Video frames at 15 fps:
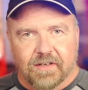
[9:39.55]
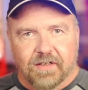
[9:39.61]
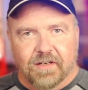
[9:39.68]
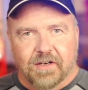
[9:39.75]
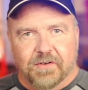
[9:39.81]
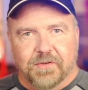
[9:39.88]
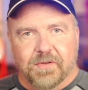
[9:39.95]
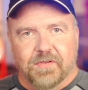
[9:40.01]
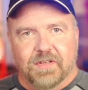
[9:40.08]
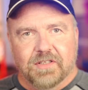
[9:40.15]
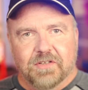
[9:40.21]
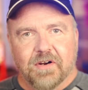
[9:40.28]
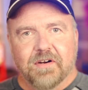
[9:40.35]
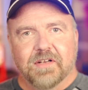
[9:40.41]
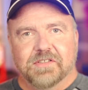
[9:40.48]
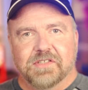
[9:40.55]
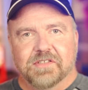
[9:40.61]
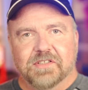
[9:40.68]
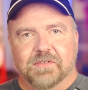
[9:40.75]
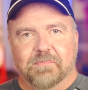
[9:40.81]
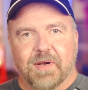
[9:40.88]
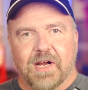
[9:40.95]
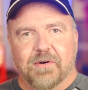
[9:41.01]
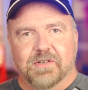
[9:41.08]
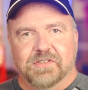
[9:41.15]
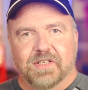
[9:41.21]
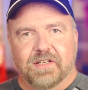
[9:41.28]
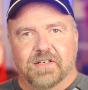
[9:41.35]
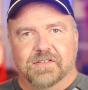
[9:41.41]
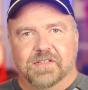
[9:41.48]
Although the target system power
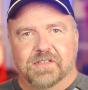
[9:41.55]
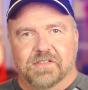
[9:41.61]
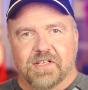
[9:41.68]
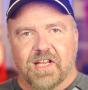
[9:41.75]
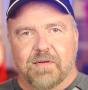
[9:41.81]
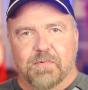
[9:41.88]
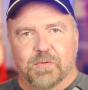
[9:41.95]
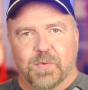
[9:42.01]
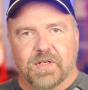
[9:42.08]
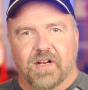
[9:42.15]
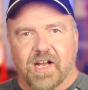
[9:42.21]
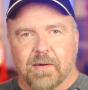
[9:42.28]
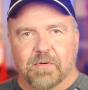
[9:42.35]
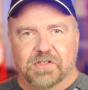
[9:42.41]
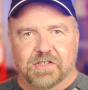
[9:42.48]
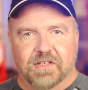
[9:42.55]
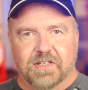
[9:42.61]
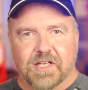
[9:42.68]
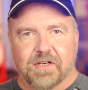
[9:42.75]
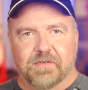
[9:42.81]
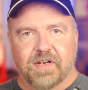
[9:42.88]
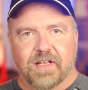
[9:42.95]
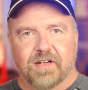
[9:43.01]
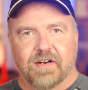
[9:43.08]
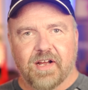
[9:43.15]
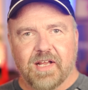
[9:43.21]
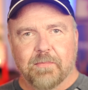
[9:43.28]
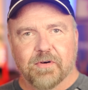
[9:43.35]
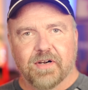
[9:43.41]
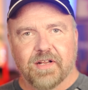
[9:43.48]
state is the same between hybrid shutdown and
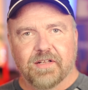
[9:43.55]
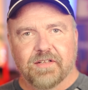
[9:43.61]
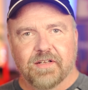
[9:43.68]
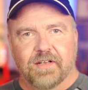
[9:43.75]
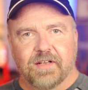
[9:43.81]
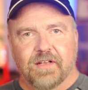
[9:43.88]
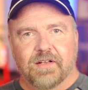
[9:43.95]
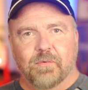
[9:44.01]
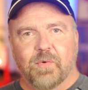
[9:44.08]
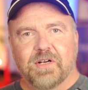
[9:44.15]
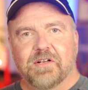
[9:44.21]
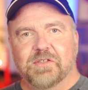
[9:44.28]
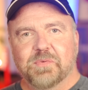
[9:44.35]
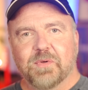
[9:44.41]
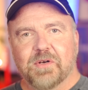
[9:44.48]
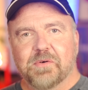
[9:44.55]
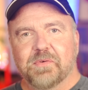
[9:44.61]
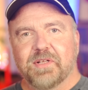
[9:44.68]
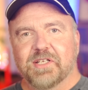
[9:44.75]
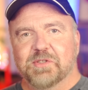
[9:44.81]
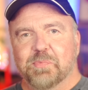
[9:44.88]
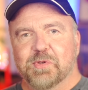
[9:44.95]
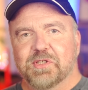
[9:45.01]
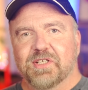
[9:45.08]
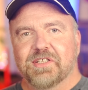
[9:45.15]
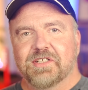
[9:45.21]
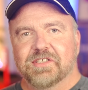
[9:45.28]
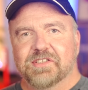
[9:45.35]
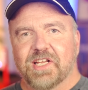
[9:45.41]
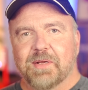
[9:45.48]
hibernate, Windows will only explicitly
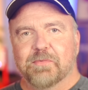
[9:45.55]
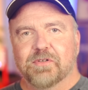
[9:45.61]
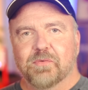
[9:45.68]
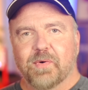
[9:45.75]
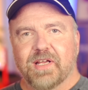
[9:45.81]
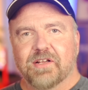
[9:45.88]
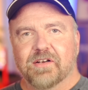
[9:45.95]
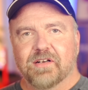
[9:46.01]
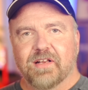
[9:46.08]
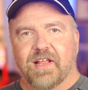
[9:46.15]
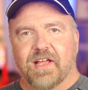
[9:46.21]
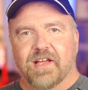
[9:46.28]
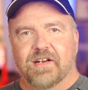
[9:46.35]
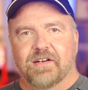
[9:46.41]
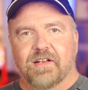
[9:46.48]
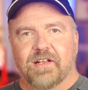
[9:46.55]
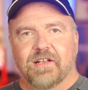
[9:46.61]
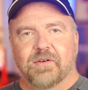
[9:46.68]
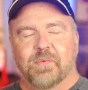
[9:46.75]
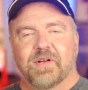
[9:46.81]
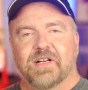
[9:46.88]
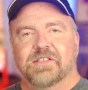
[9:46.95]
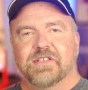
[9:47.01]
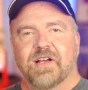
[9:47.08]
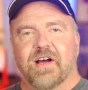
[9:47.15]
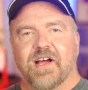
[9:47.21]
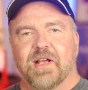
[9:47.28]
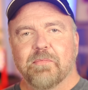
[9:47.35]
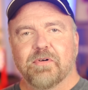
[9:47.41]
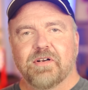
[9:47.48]
disable Wake-on-LAN when it's a
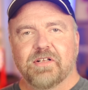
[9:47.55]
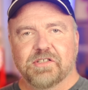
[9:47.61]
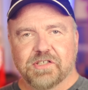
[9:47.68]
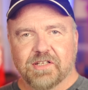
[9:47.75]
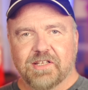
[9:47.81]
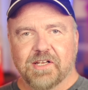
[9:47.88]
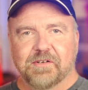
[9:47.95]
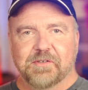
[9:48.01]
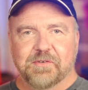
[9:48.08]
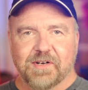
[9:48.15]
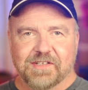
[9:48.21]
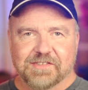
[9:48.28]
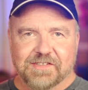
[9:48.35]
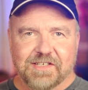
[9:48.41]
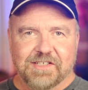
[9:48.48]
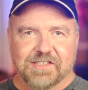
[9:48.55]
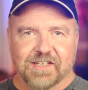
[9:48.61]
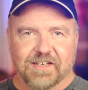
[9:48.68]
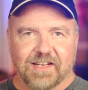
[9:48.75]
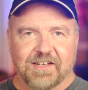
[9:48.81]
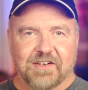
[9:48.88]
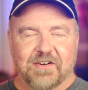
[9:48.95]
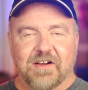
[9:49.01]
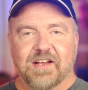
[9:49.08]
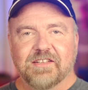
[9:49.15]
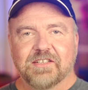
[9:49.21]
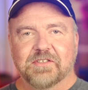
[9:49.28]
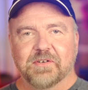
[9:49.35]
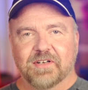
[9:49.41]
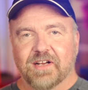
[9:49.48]
hybrid shutdown transition and not
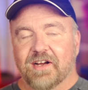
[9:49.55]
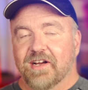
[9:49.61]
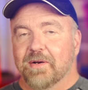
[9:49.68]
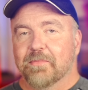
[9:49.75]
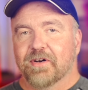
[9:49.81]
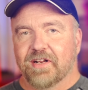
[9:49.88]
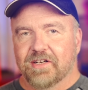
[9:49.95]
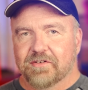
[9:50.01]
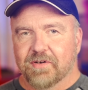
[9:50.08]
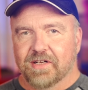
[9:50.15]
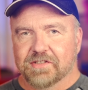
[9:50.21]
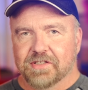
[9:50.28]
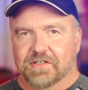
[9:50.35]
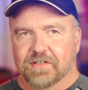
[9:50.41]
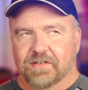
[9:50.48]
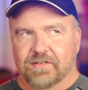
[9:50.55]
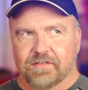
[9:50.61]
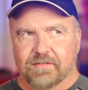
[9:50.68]
during a hibernate transition.